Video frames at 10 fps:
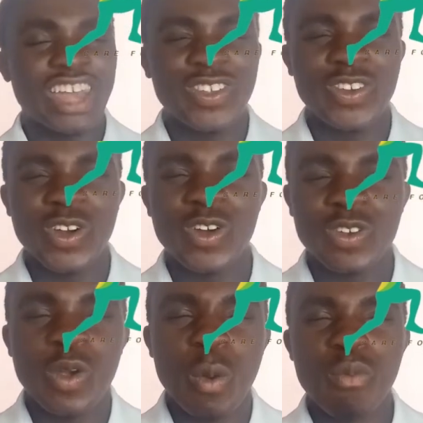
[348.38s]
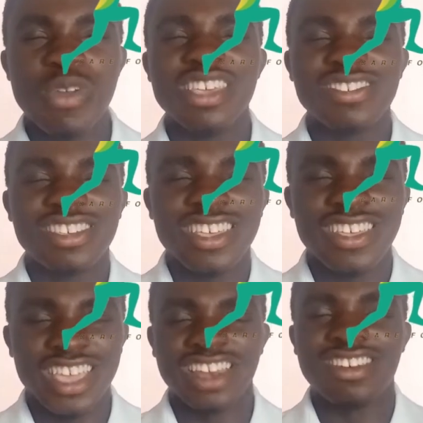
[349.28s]
you don't miss
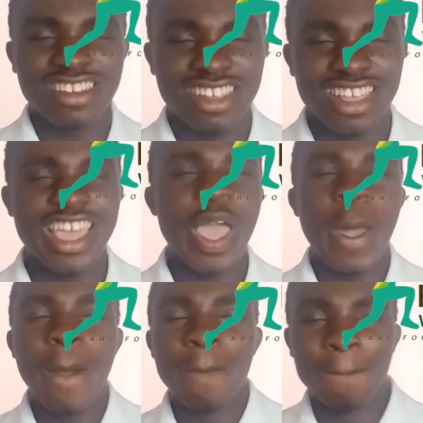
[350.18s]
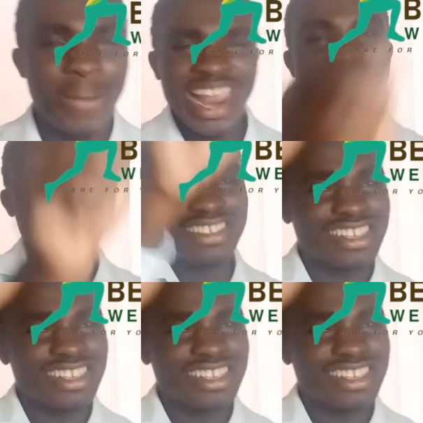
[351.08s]
it. Please